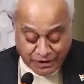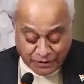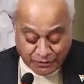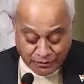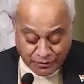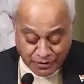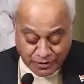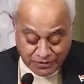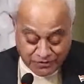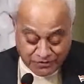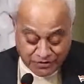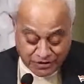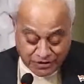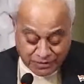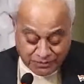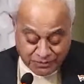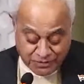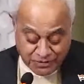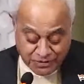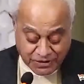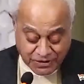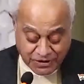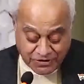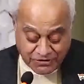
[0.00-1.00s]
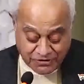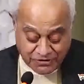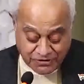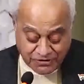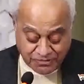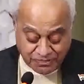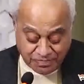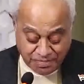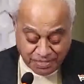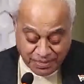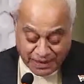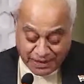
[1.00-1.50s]
Arunachal Pradesh
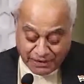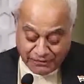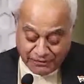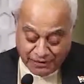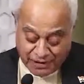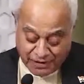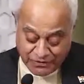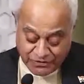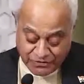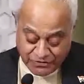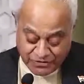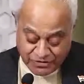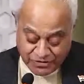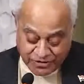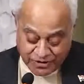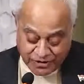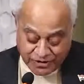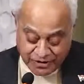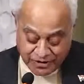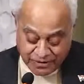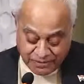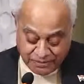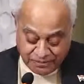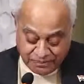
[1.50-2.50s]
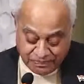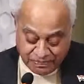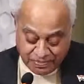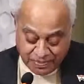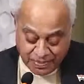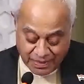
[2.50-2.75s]
and Rajasthan.